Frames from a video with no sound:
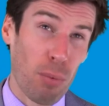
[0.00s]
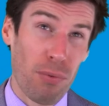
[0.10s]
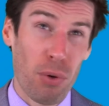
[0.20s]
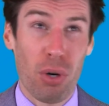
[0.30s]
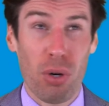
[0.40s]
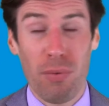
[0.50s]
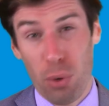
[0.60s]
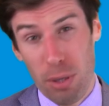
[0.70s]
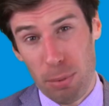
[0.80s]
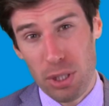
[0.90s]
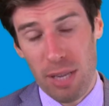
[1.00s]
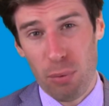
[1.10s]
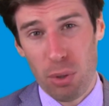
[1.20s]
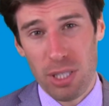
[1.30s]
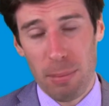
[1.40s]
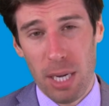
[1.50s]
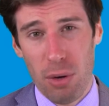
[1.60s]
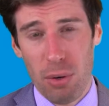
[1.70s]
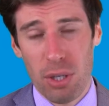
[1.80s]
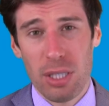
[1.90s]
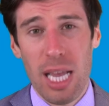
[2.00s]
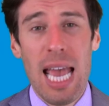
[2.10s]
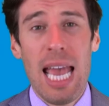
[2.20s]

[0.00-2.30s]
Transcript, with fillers: referral, 40% for sale by owners.